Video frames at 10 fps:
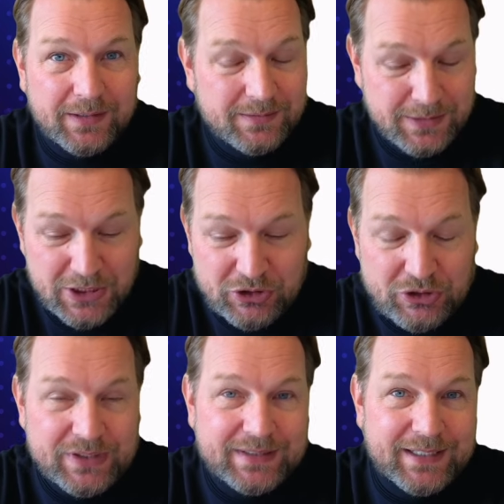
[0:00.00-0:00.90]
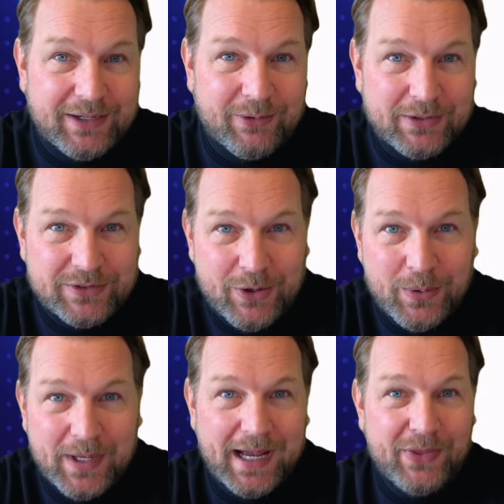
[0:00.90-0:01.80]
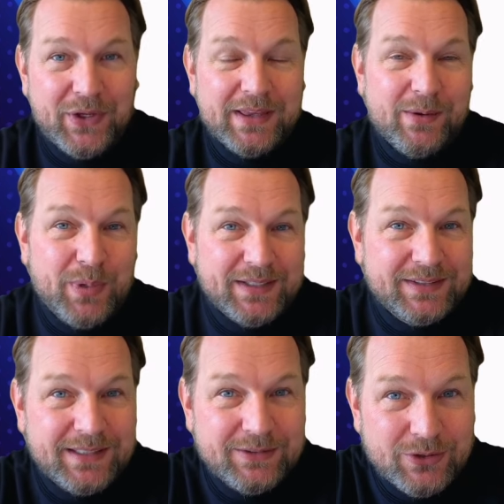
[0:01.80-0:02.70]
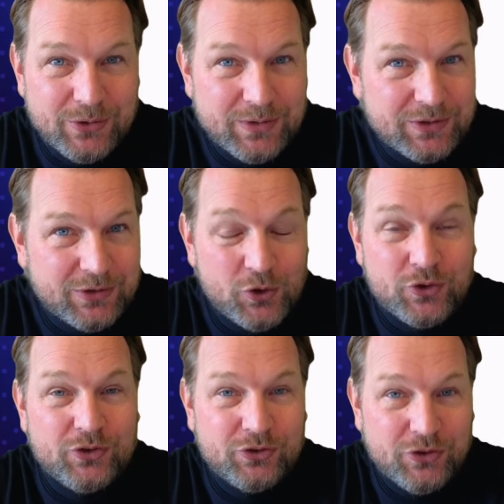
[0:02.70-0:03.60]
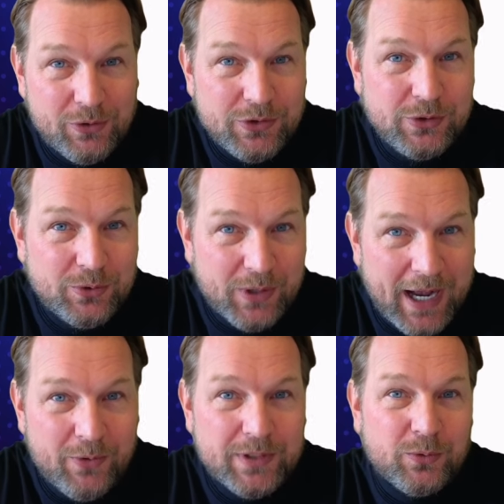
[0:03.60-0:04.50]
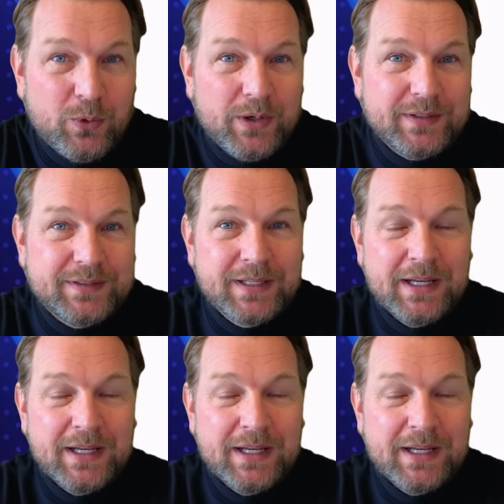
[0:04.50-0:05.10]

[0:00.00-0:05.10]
niches, etc. So I think the best thing to do is to just show you how it works.